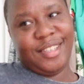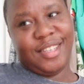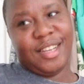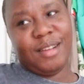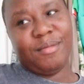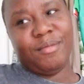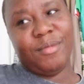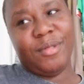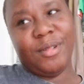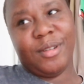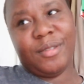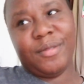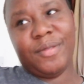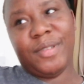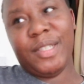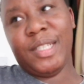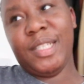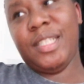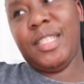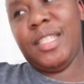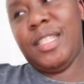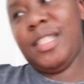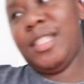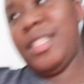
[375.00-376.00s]
I'm
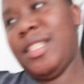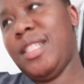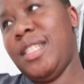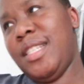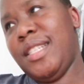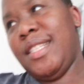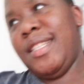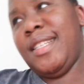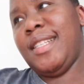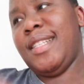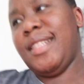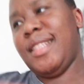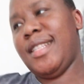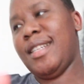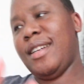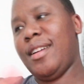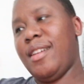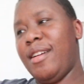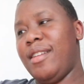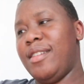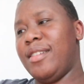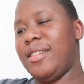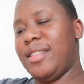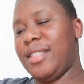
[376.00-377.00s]
loving the
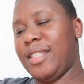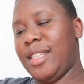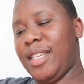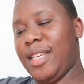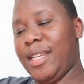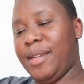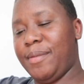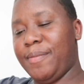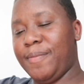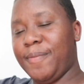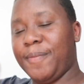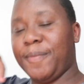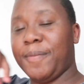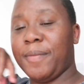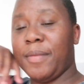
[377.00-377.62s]
color scheme.